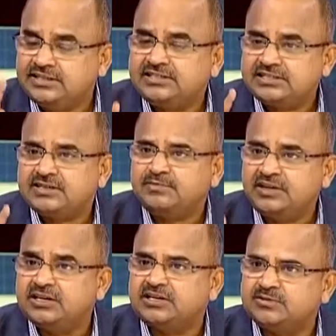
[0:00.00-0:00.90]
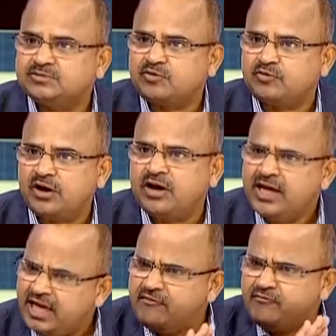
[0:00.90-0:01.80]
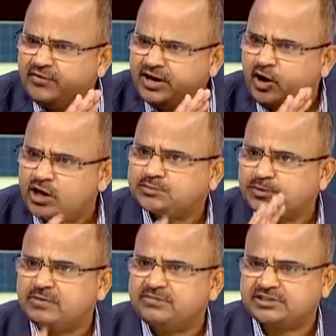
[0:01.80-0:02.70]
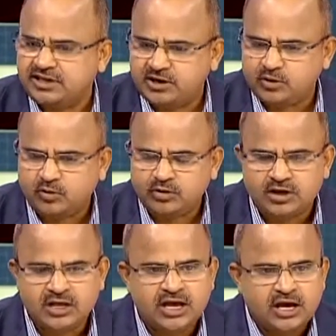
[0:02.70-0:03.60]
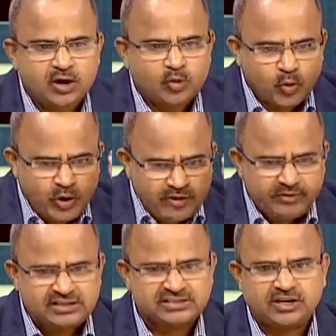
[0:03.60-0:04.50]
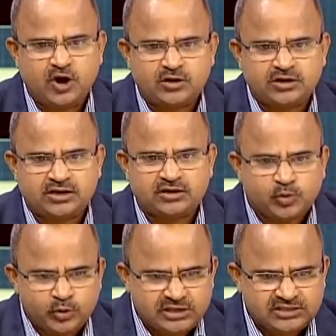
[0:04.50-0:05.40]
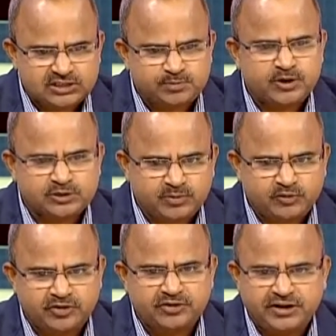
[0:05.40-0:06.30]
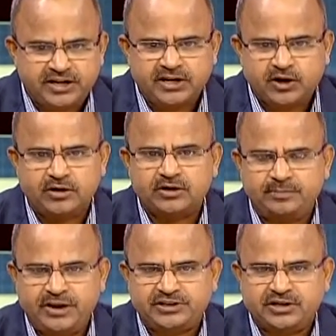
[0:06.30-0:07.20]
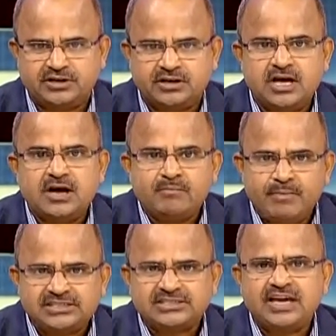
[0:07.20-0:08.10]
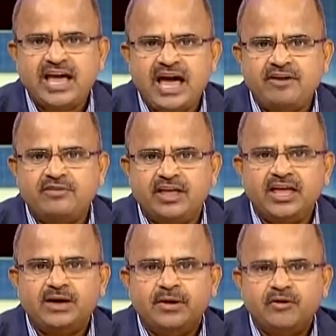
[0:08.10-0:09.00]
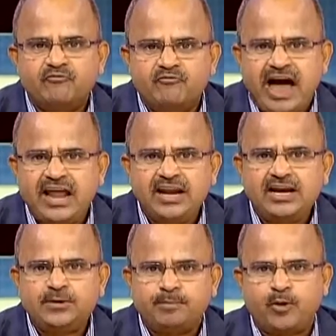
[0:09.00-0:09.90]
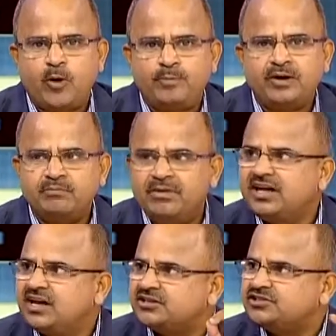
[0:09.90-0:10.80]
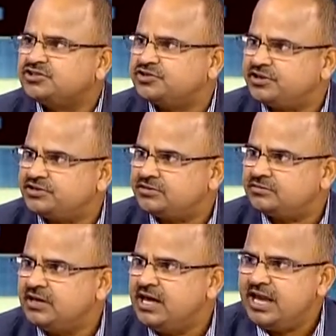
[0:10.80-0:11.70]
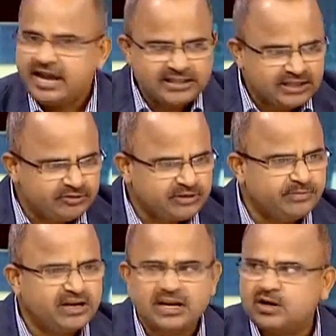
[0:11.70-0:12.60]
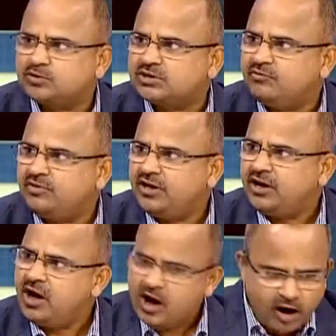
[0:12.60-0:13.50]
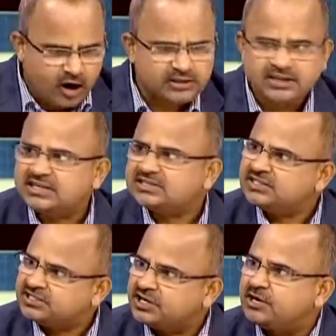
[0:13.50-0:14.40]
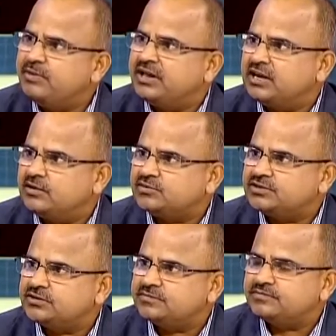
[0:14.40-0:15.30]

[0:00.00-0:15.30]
this is something in terms of law, every hospital must take note. Whoever is the doctor who is responsible for treating the patient must have a valid proper medical registration, either with the Medical Council of India or the concerned state medical council.